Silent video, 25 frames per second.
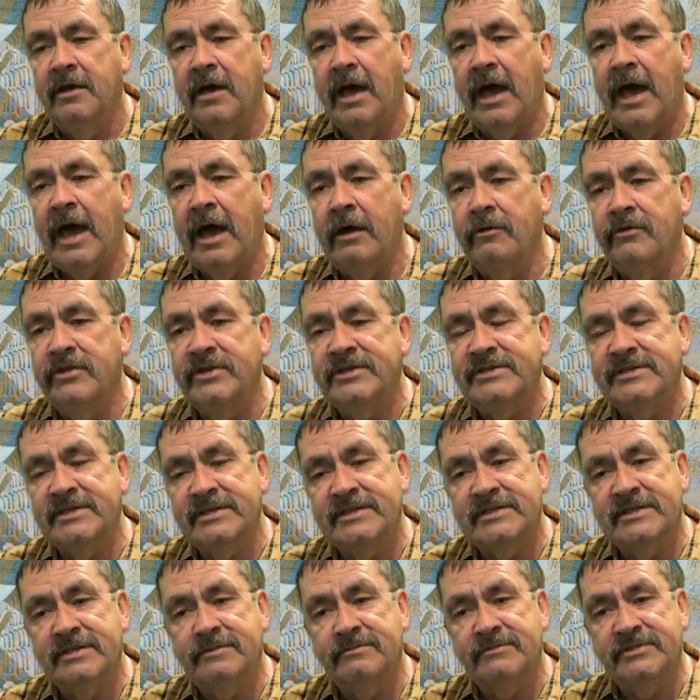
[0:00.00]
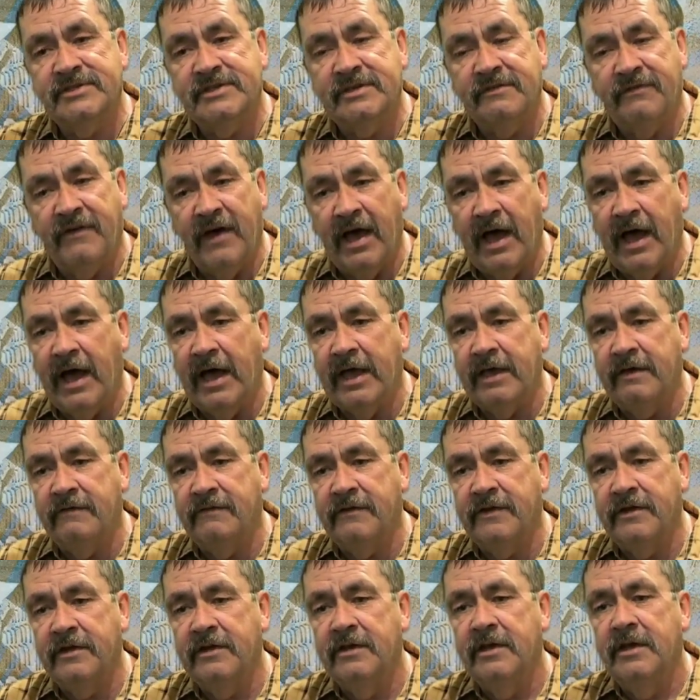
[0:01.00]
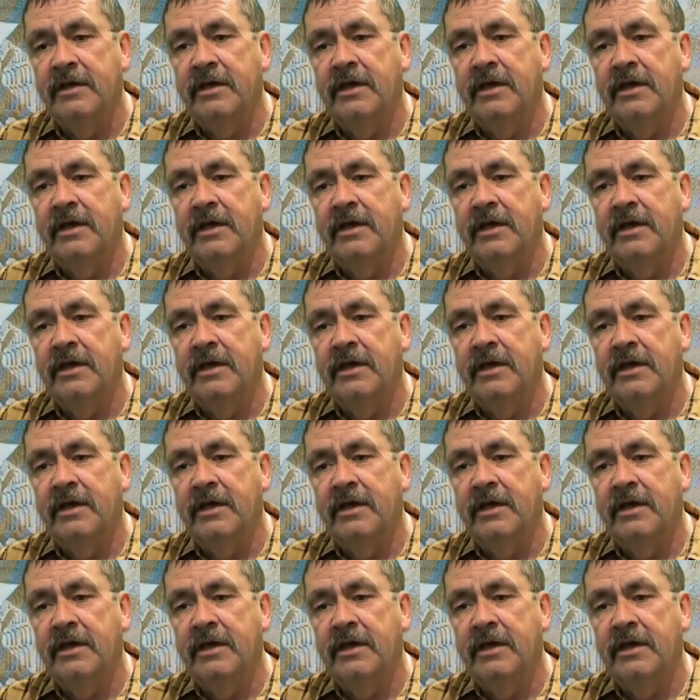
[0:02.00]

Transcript: how the system survived